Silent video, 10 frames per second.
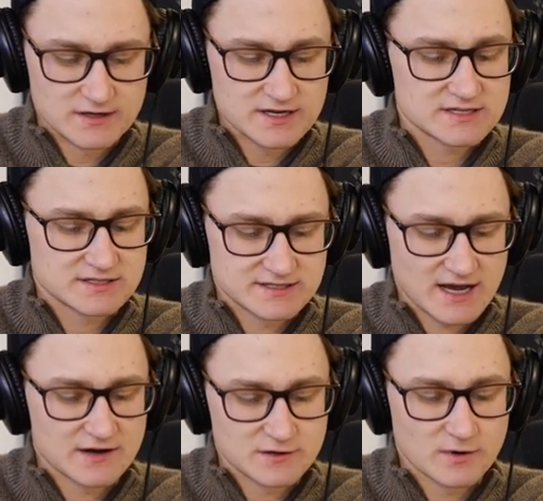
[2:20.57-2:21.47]
This is
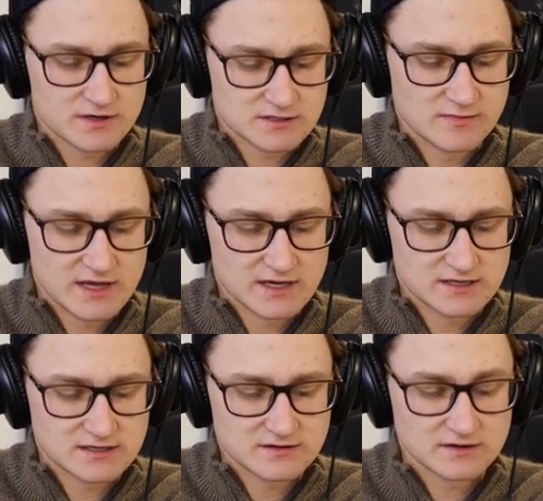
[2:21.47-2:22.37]
how you are to make
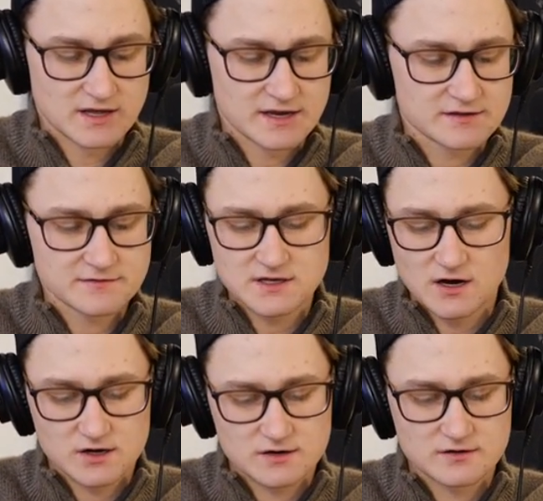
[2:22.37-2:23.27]
it. The length of the
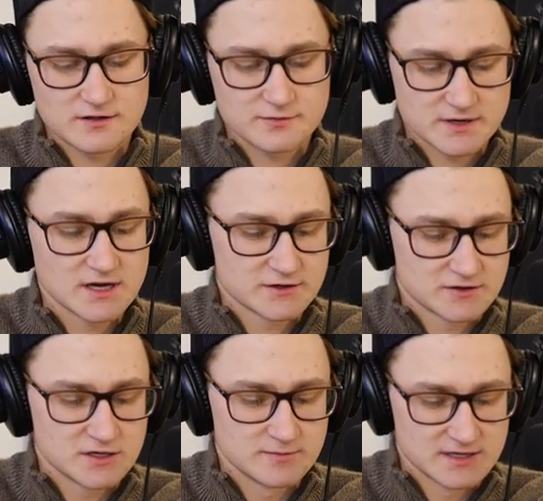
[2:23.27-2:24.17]
ark,
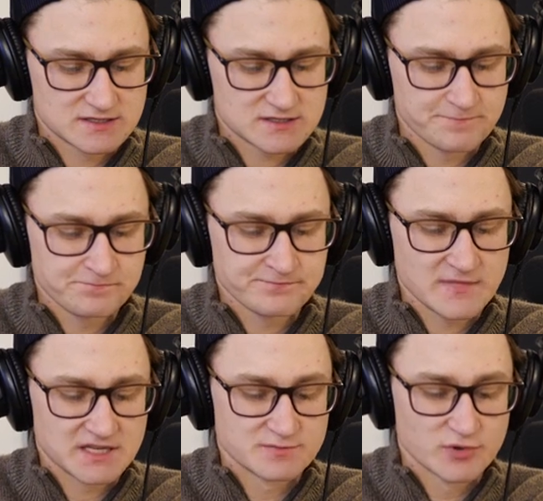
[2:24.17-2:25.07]
300 cubits.
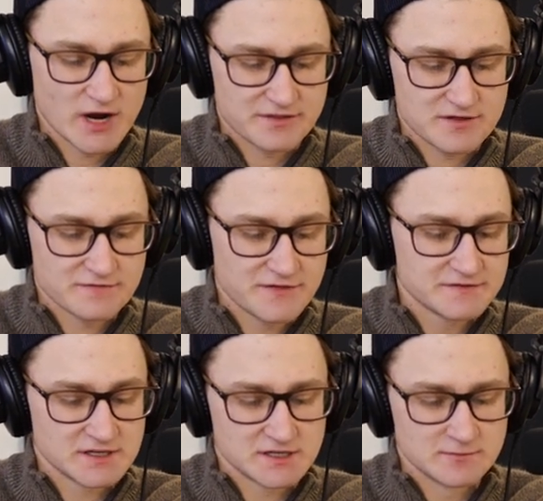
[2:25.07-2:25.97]
Its breadth,
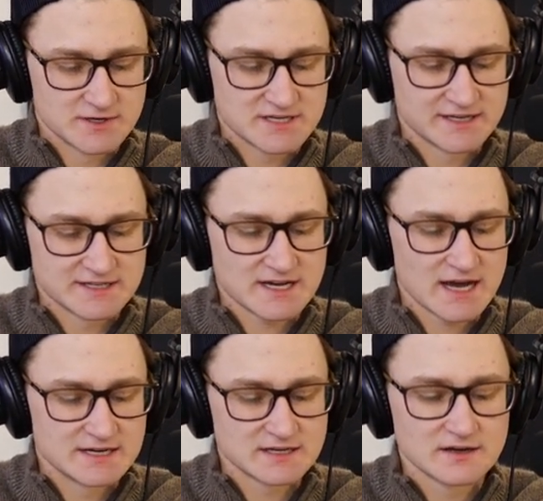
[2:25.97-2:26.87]
50 cubits, and its
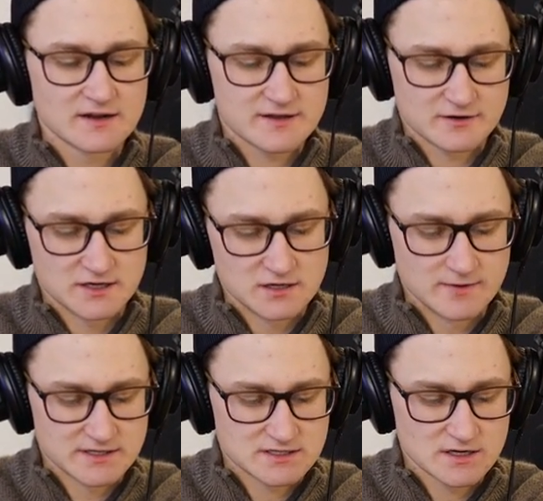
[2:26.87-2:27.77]
height, 30
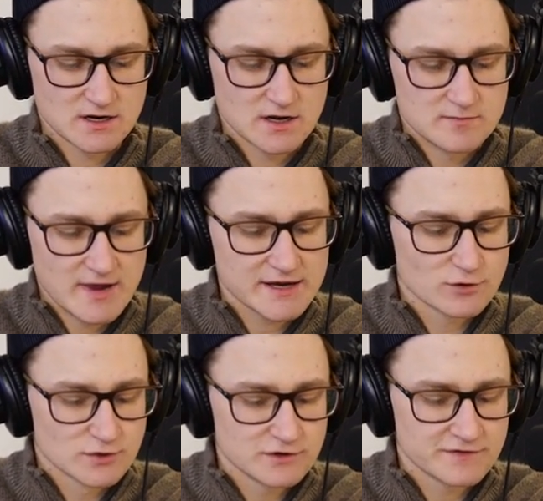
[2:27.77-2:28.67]
cubits. Make
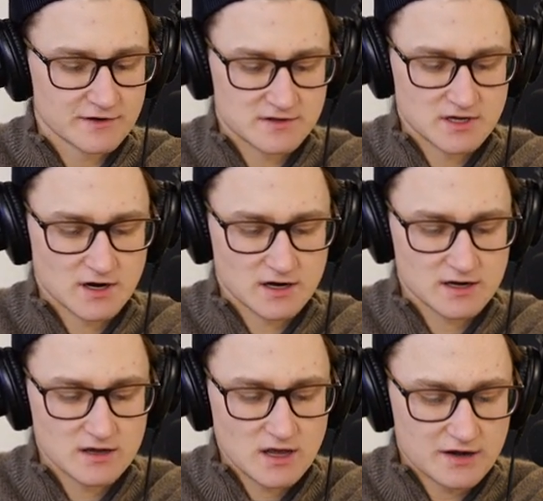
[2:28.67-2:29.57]
a roof of the
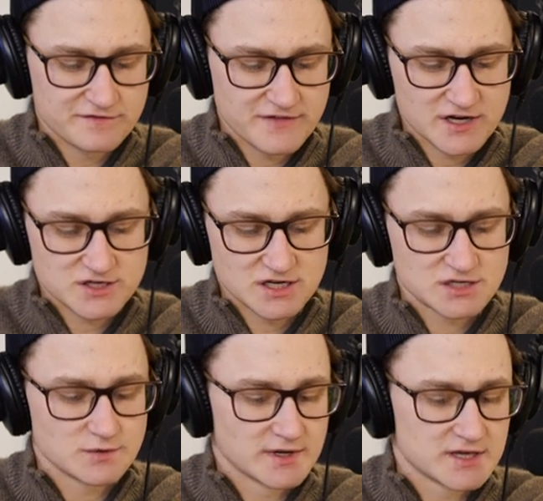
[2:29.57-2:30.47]
ark and finish
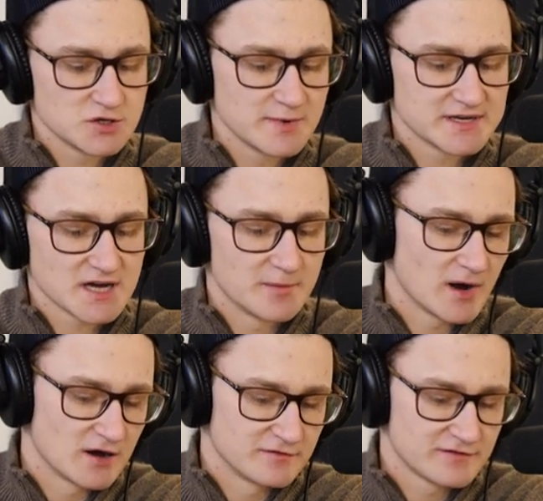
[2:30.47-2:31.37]
it to a cubit
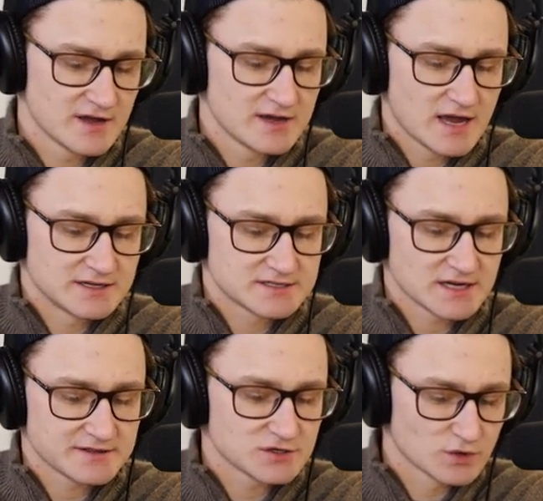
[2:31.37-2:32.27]
above, and
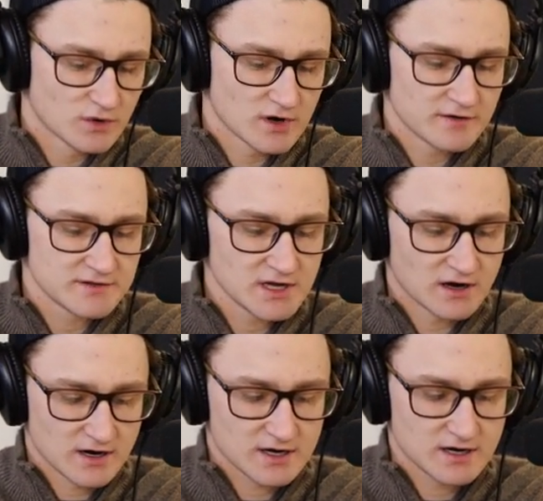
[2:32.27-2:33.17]
set the door of the
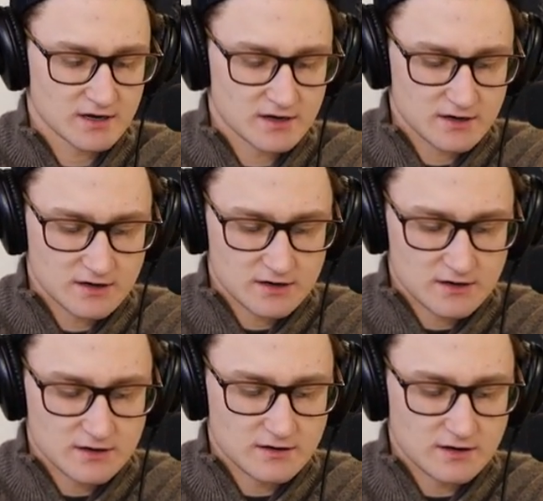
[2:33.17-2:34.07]
ark
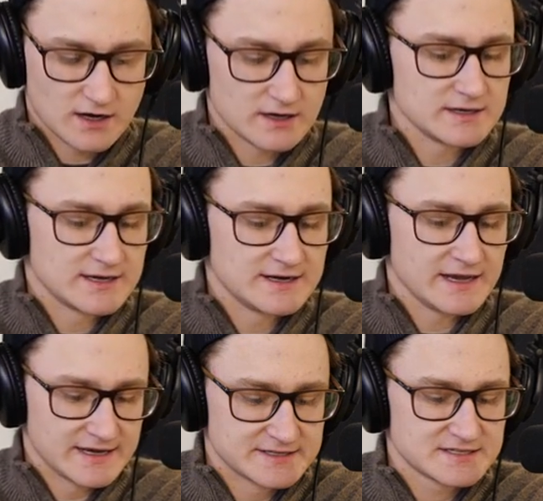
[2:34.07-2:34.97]
in
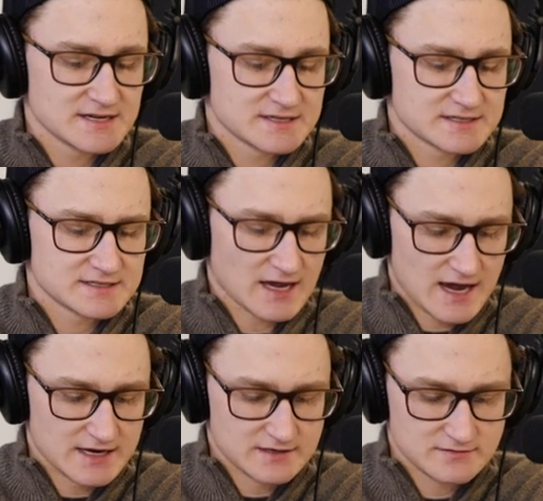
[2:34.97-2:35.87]
its
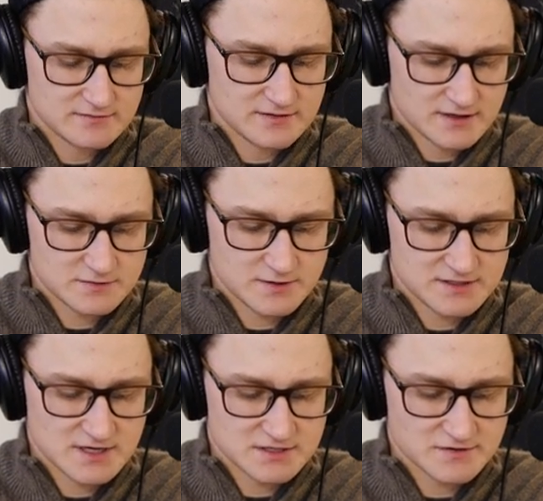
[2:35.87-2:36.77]
side. That's what
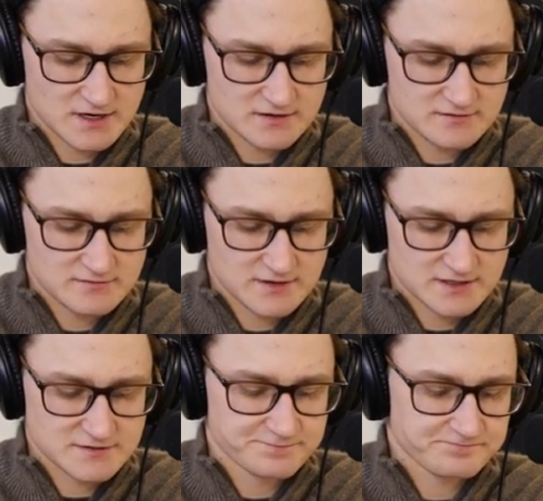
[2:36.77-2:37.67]
it says, right?
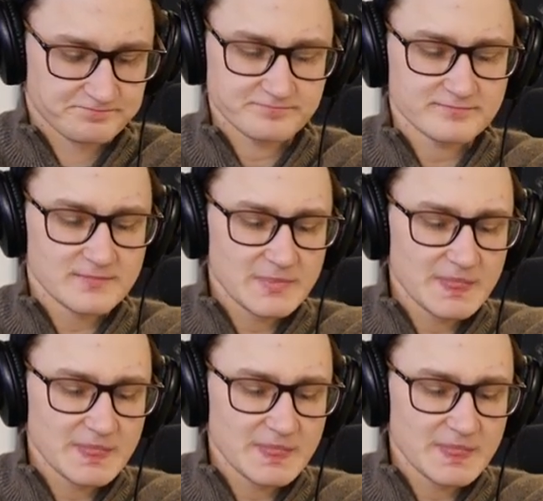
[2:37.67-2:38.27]
Yes. Mm-hmm.